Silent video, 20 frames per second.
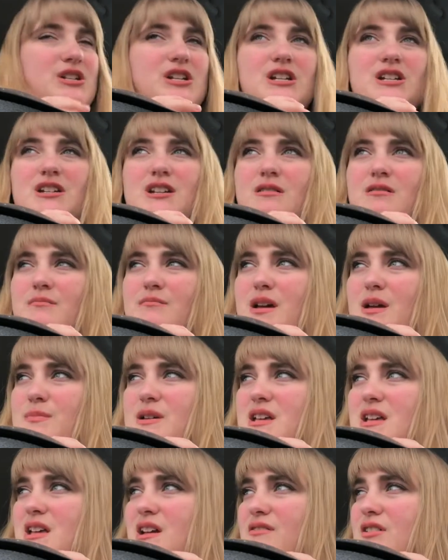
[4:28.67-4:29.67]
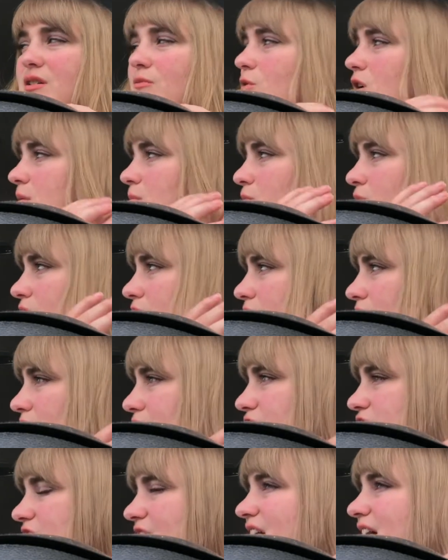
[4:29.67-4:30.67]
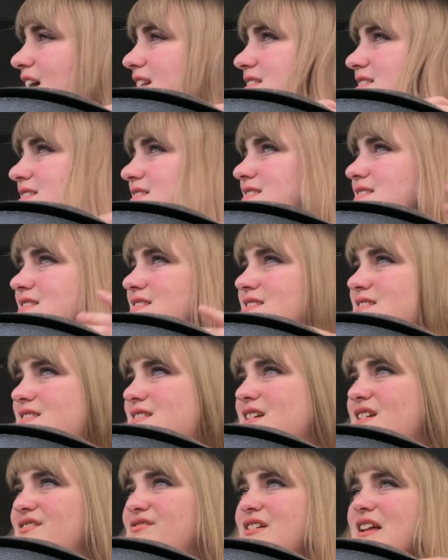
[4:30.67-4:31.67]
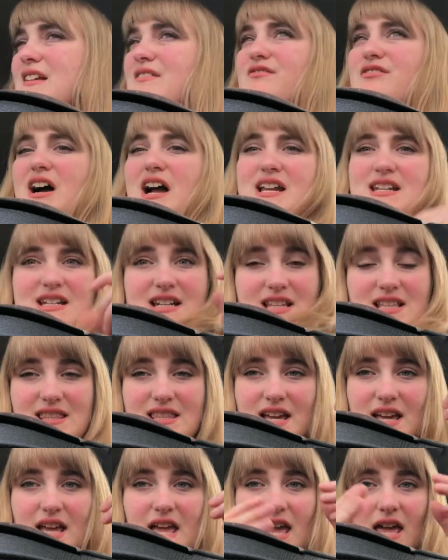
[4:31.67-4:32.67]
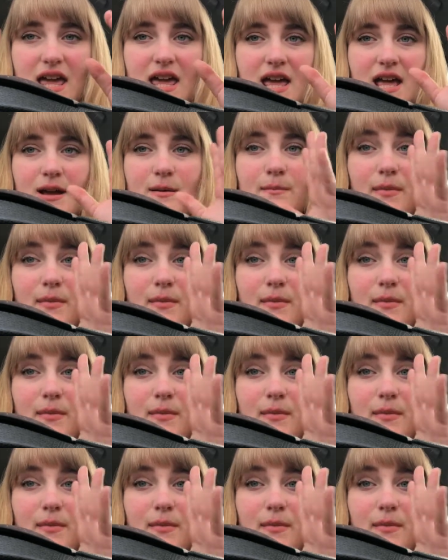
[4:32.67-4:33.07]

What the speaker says: should maybe give it one more chance, see if we can find anything.